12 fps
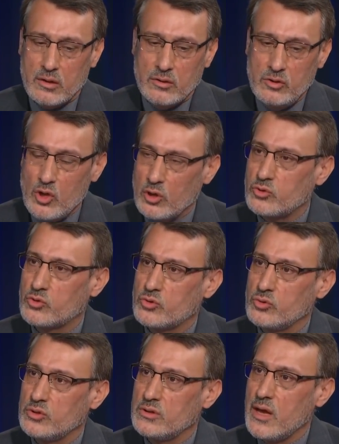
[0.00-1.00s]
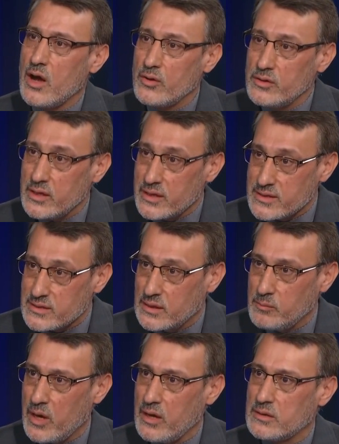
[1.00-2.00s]
not to
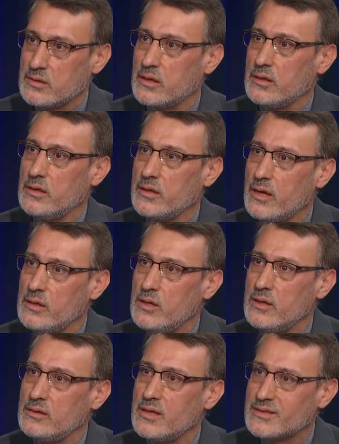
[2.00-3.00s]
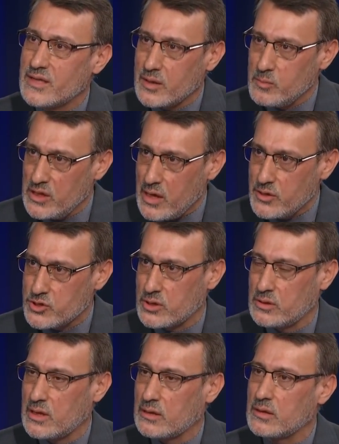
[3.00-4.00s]
underestimate the Iranian
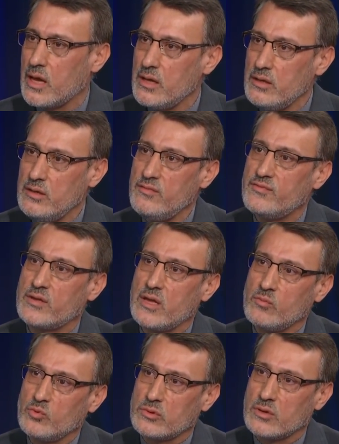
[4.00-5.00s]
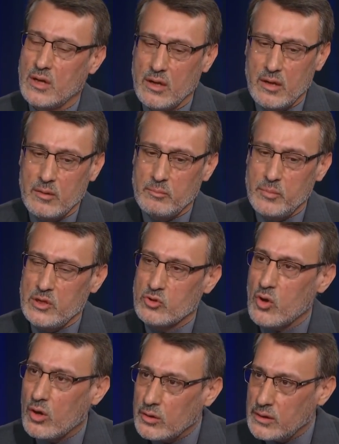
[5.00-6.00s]
determination that if they would be
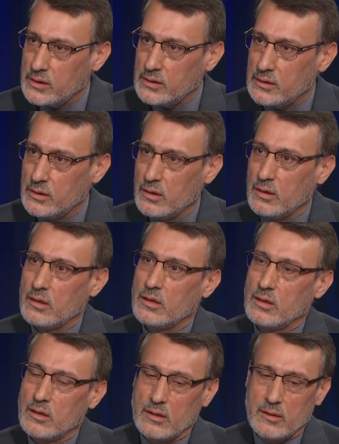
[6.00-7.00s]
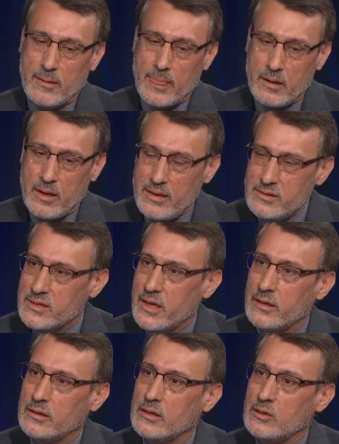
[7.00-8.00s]
wrongly uh,
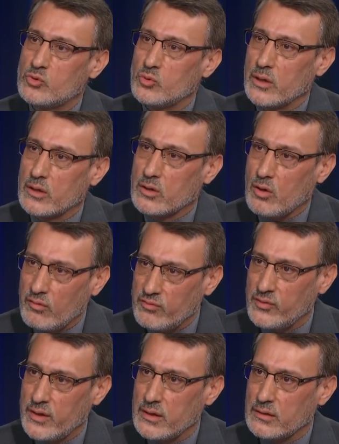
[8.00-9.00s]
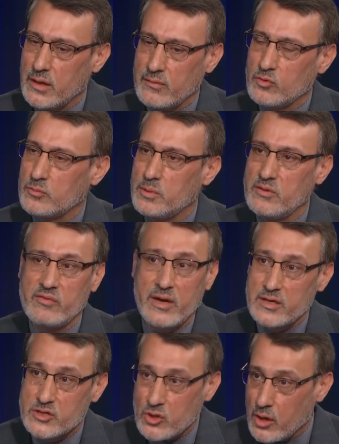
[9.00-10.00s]
entering into a conflict, they would be
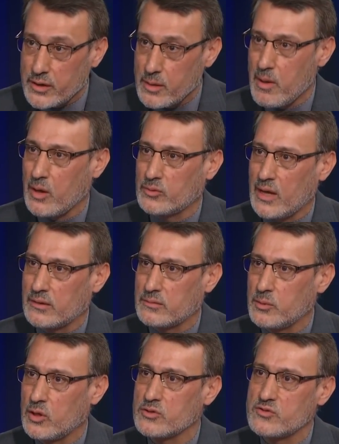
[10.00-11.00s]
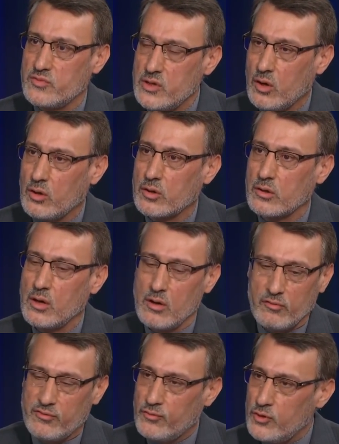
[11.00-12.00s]
very sorry about that, because we are
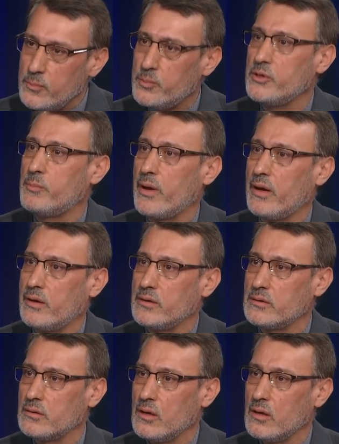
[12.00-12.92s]
fully prepared,